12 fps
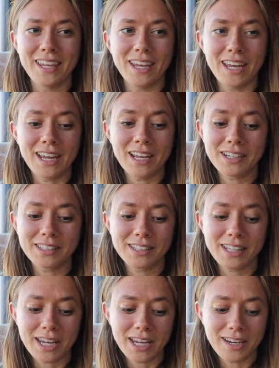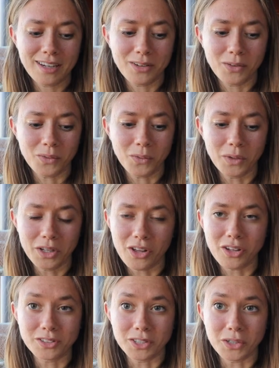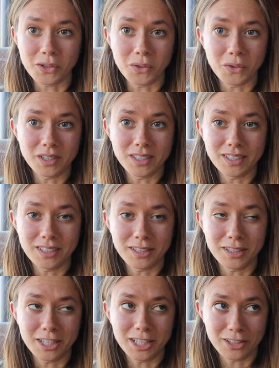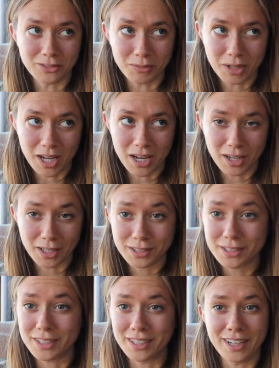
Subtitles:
And they will also give me eggs.